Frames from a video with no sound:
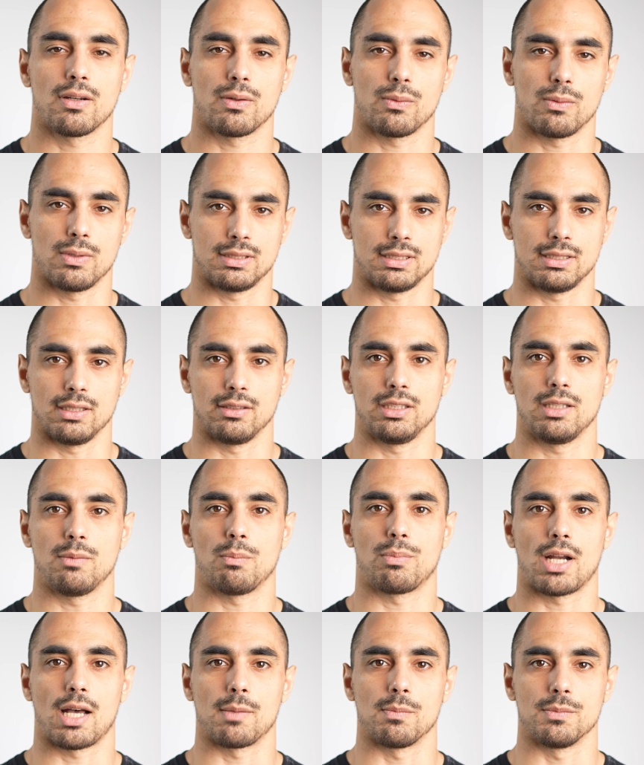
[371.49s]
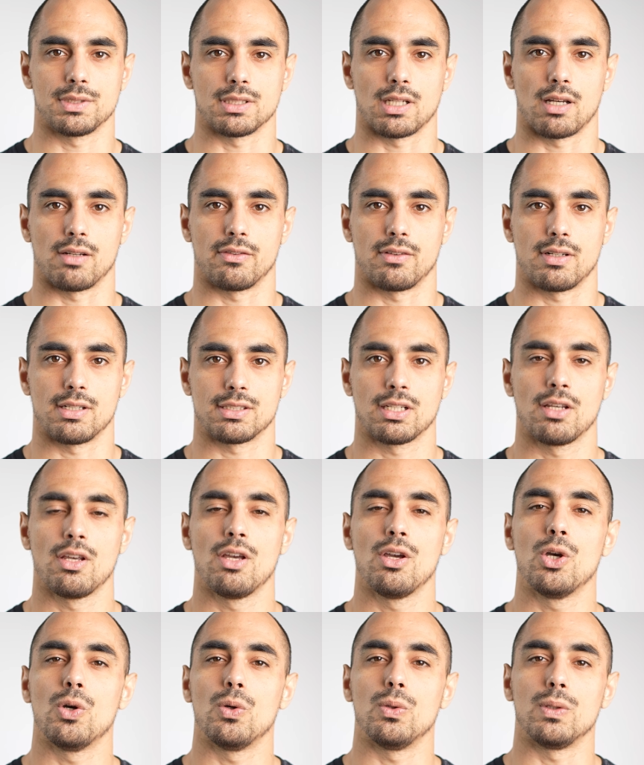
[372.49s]
resilient problem solvers
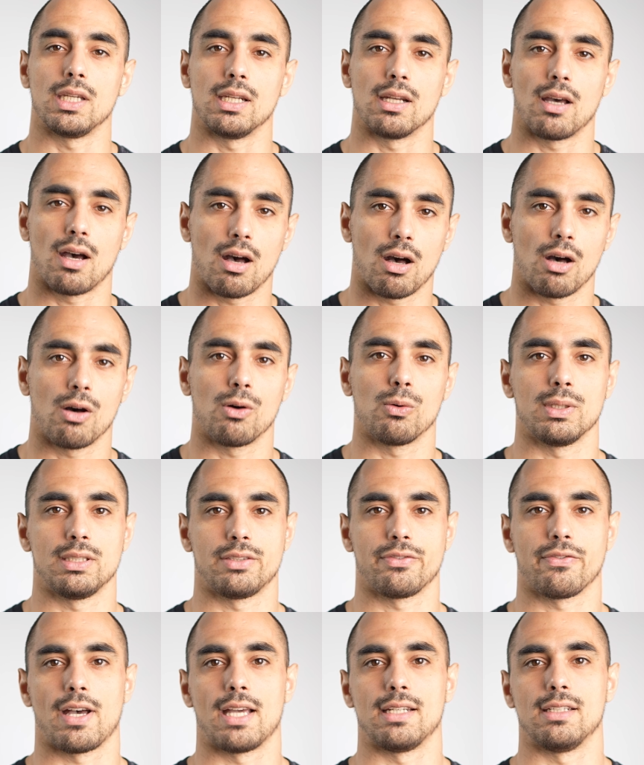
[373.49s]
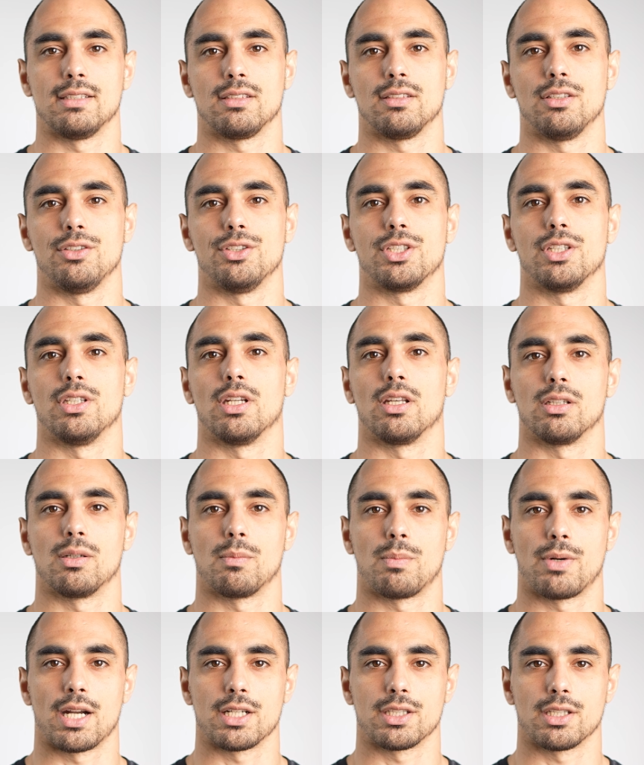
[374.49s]
who can always find a solution under
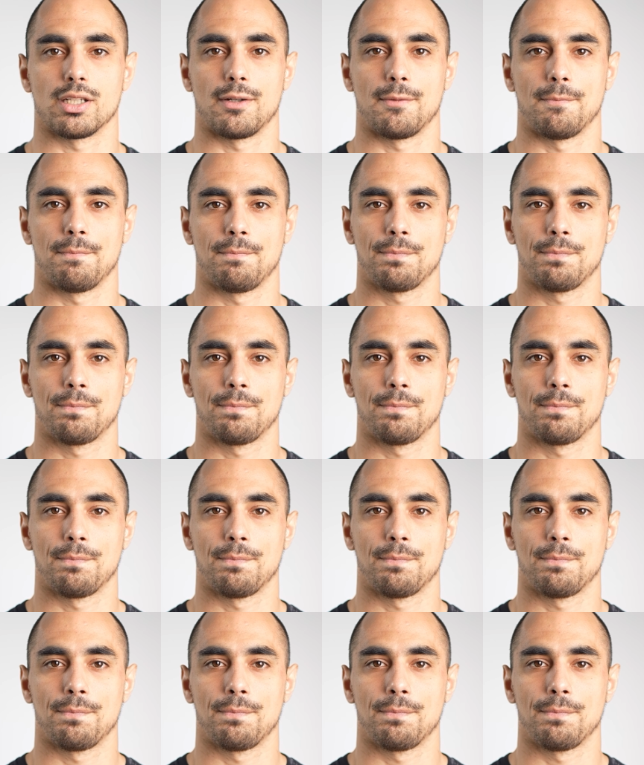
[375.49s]
pressure.